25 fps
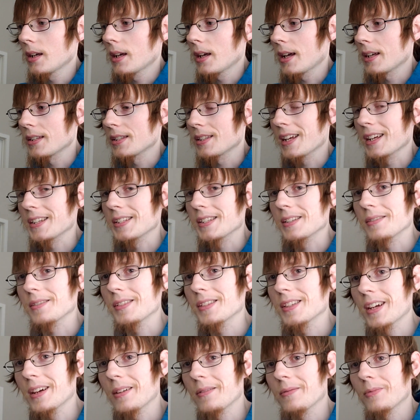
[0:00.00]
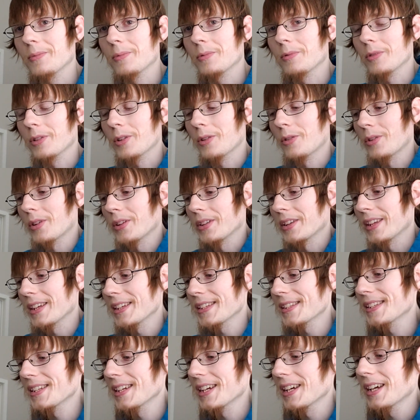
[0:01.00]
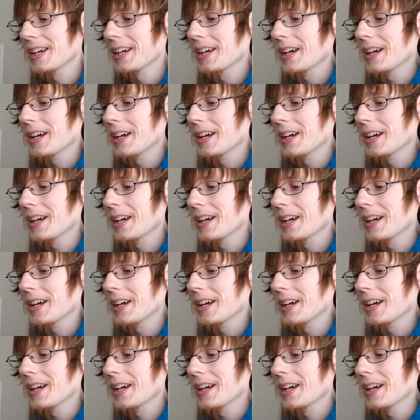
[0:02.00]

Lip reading: as of time I'm recording this,